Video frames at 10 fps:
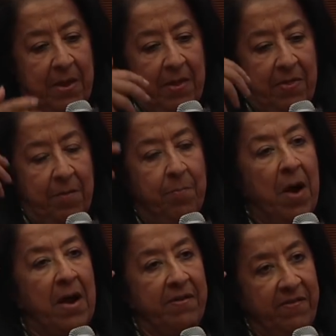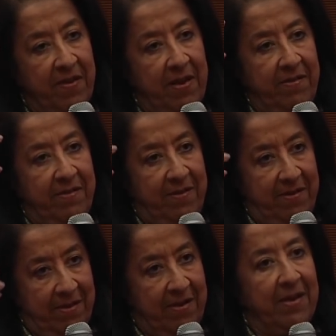mindset
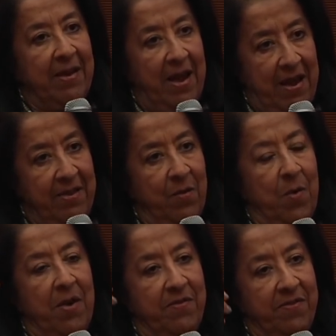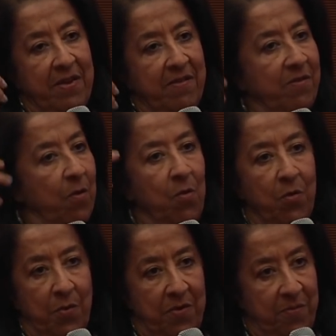in the West has
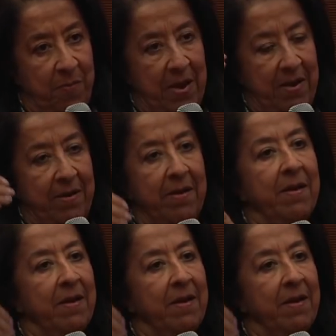always been